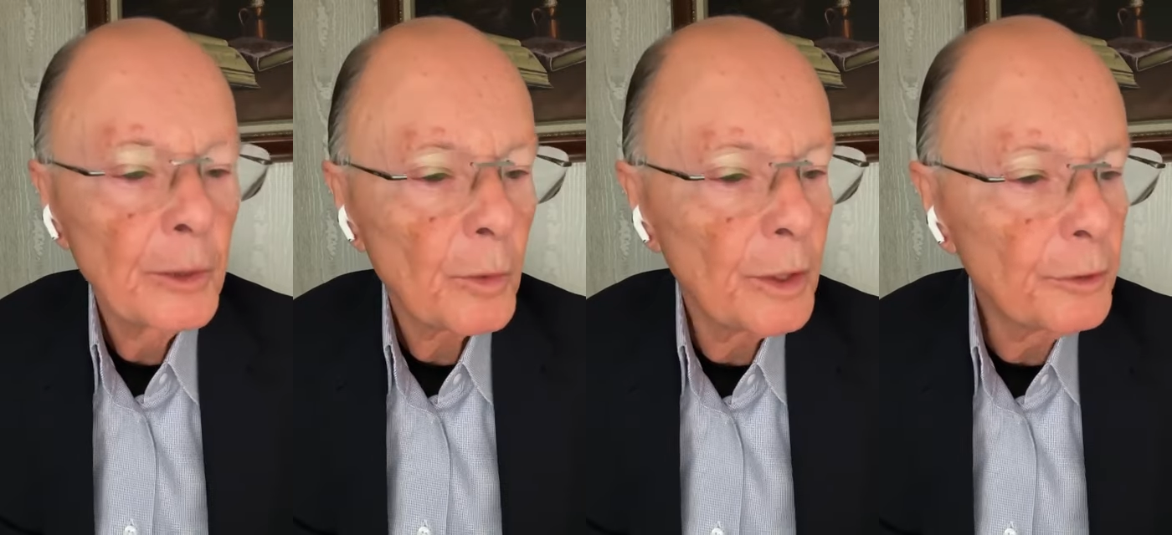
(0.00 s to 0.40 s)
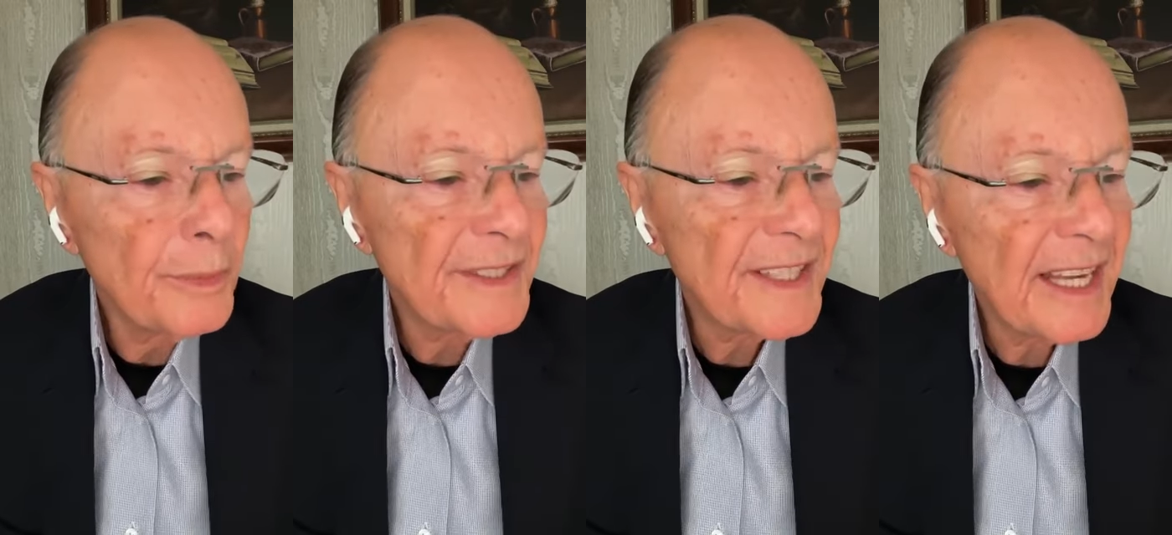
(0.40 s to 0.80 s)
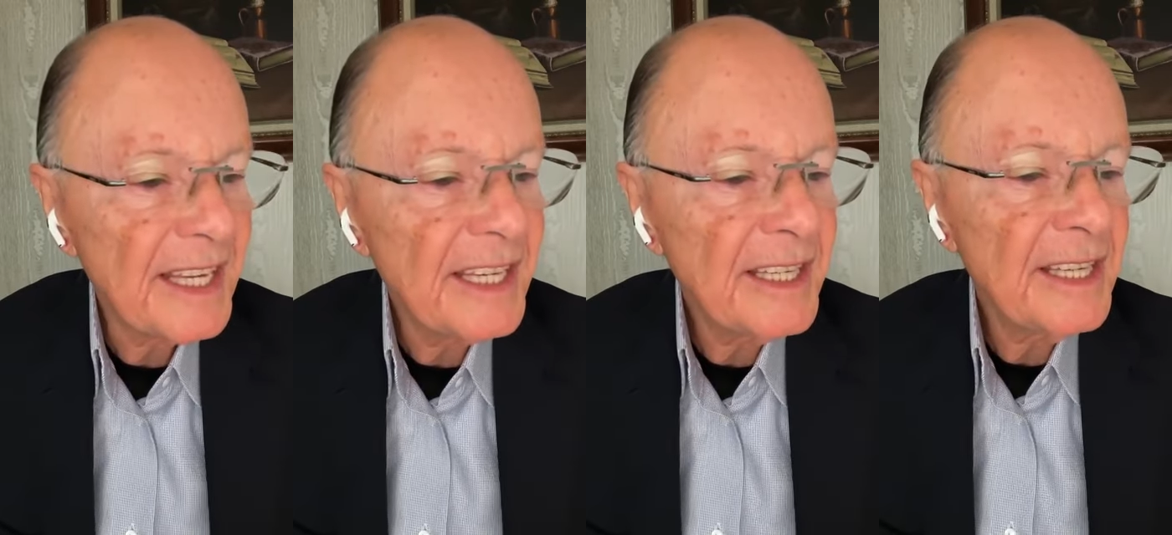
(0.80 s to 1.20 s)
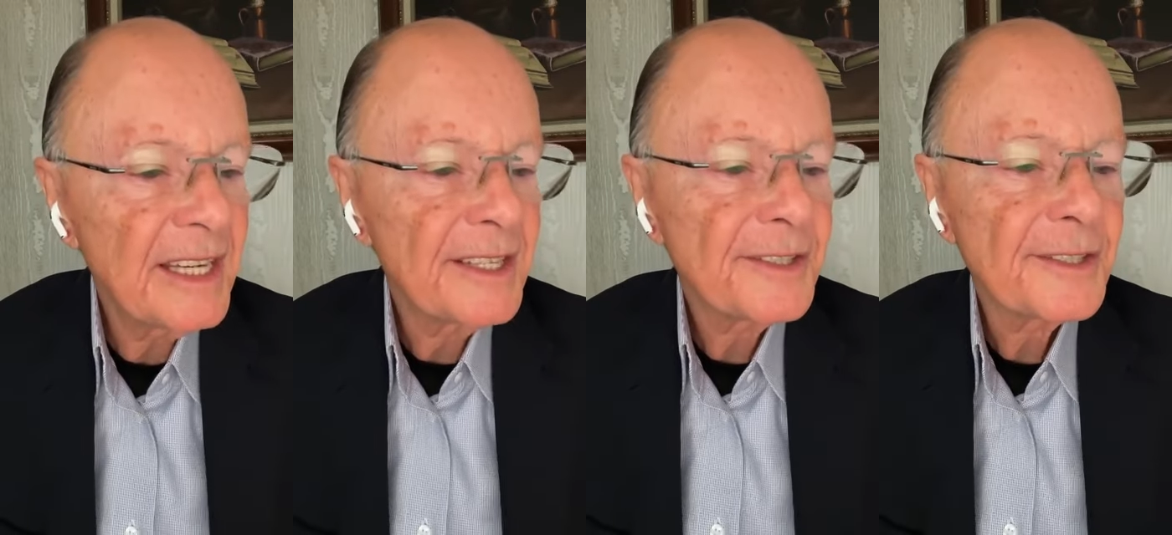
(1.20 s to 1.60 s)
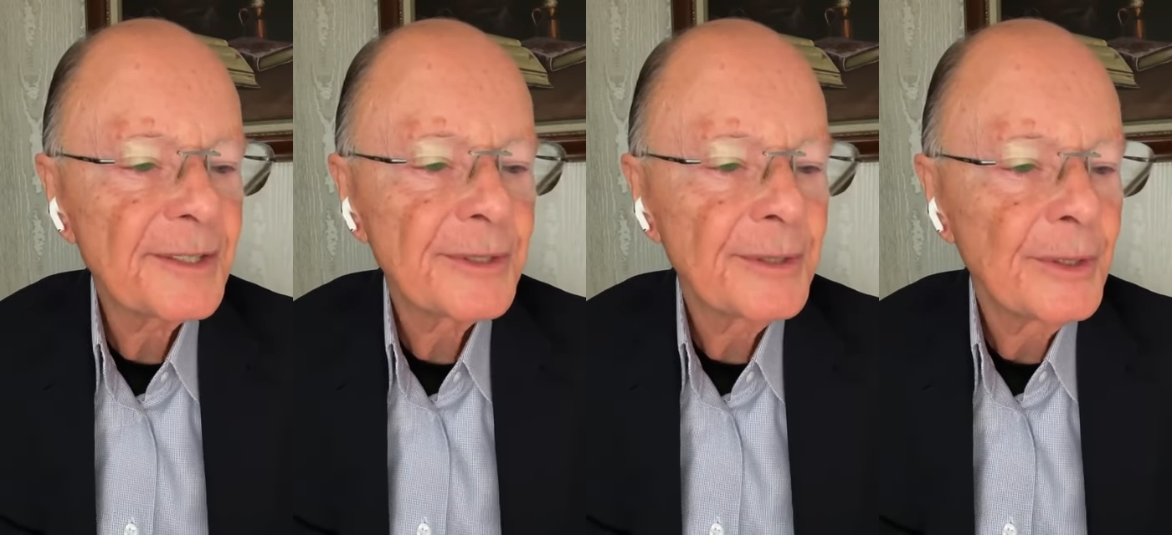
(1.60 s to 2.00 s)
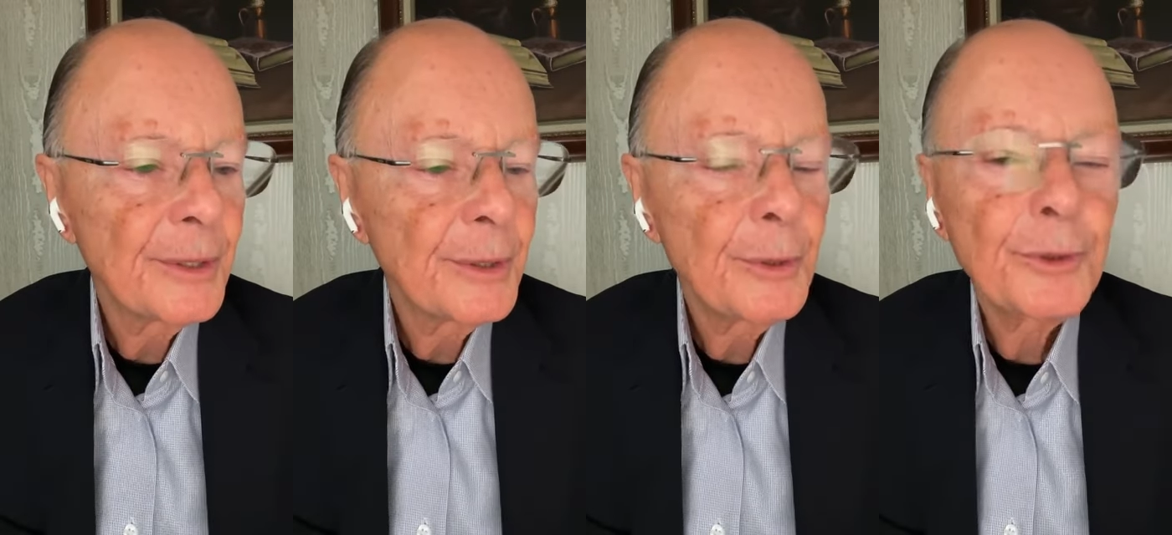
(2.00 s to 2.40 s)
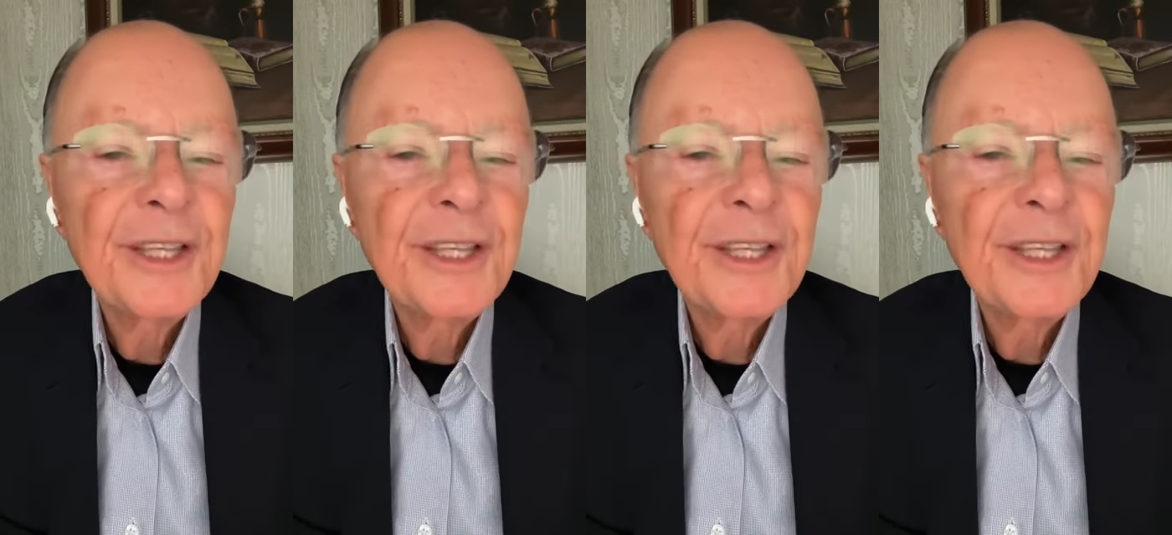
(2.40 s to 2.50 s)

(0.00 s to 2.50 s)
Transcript: when you went after me